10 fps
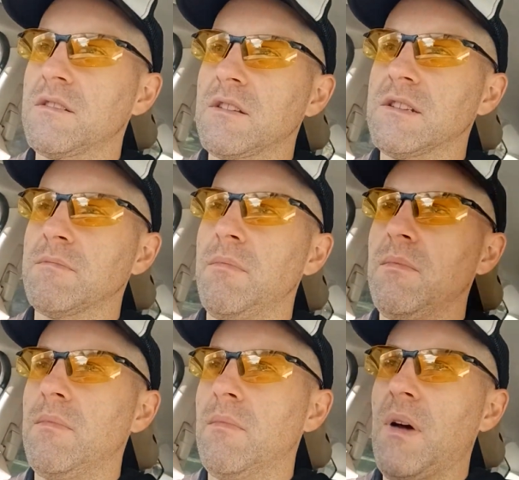because
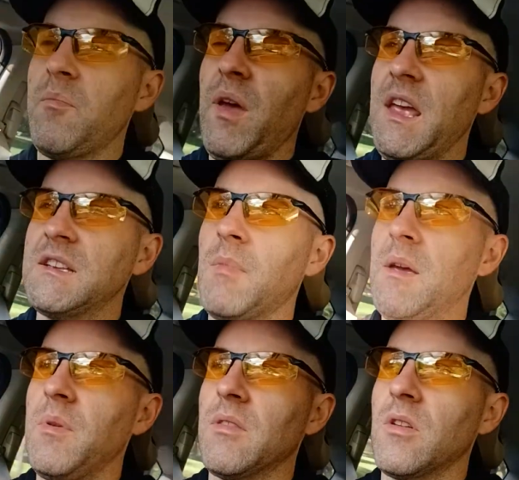my pace
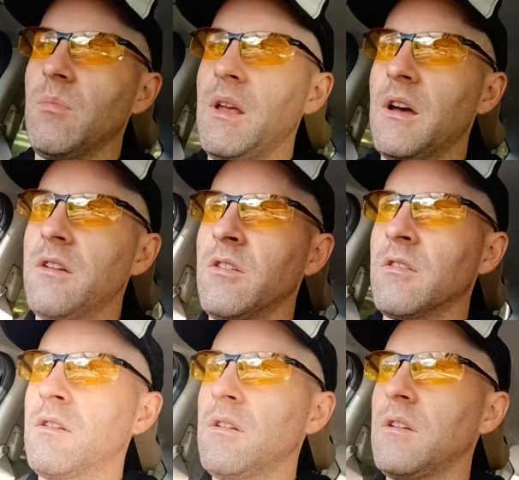might be a little bit under.